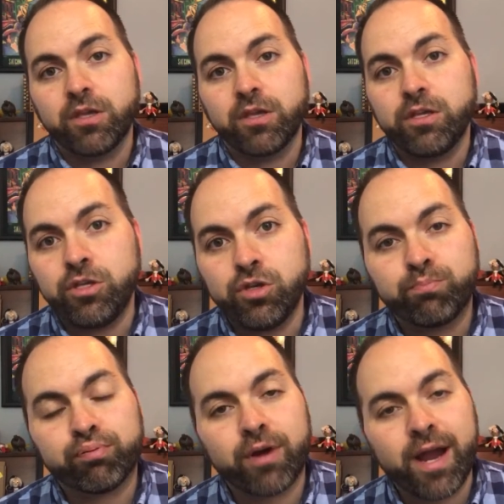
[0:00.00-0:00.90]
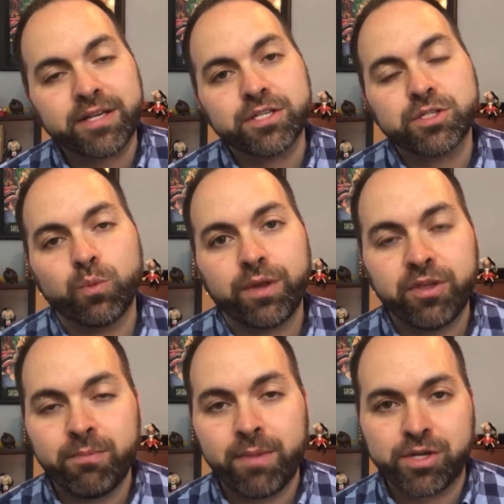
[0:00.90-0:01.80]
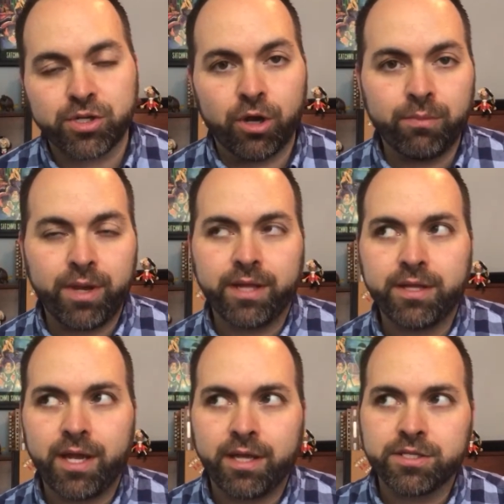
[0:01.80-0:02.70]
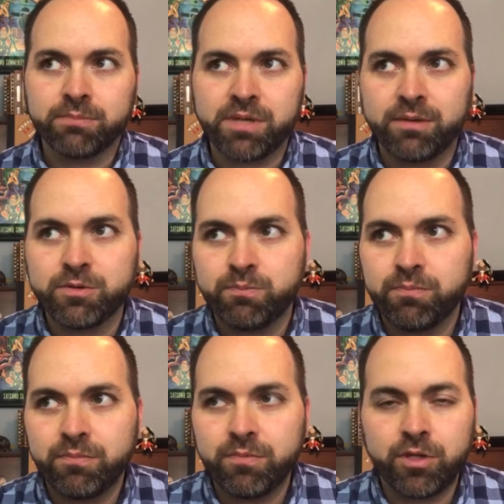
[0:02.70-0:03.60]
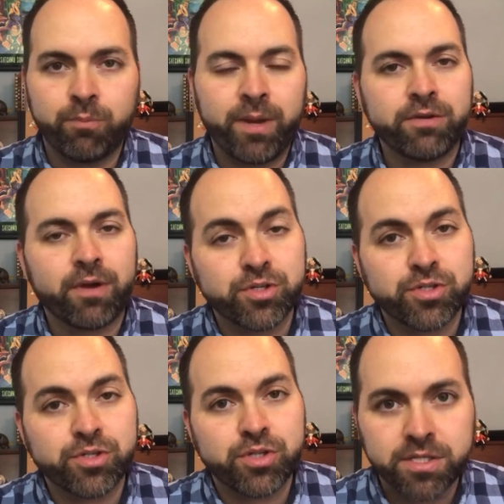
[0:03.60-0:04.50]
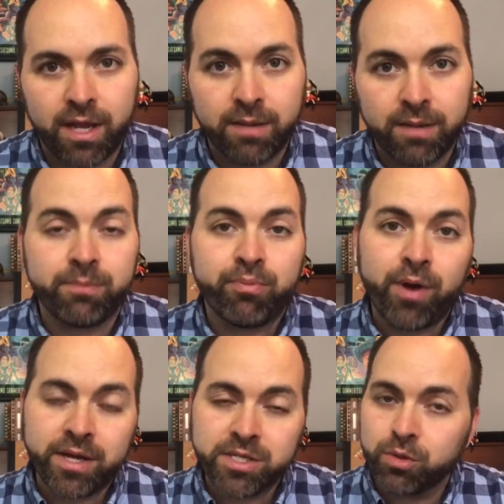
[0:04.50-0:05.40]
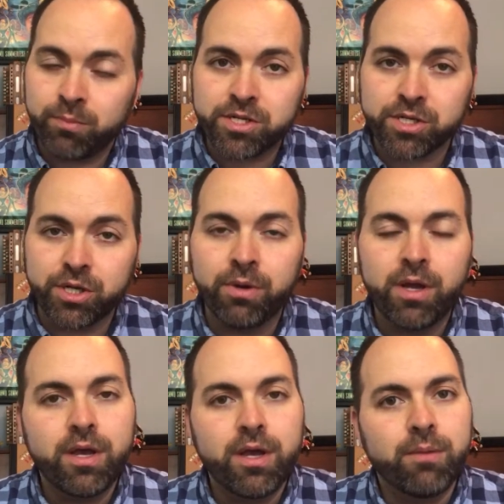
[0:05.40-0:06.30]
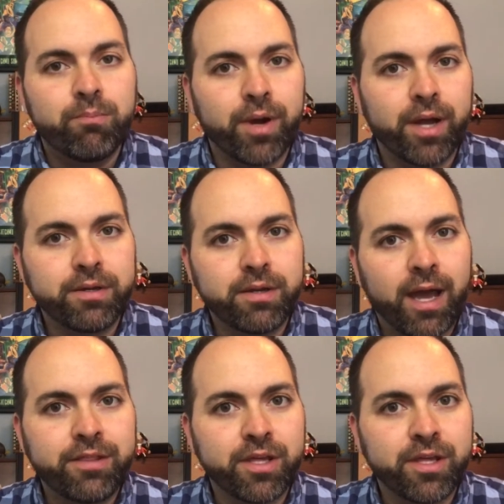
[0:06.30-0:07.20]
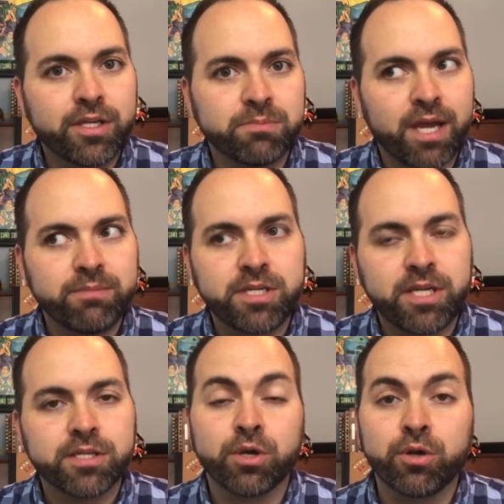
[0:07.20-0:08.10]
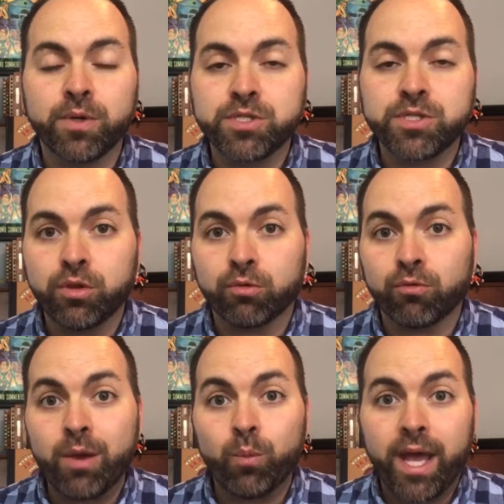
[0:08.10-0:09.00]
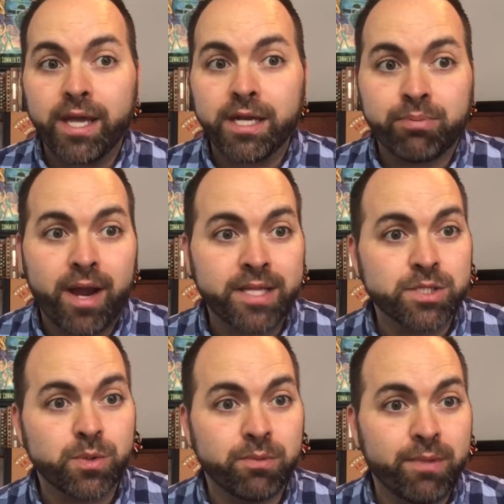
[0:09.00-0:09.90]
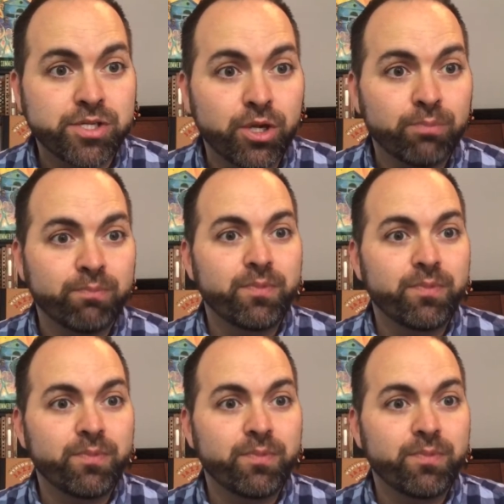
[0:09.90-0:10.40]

you practice with a metronome, and sometimes, you know, band directors all the time say practice with a metronome, but I think sometimes kids don't always know the right way to practice with a metronome.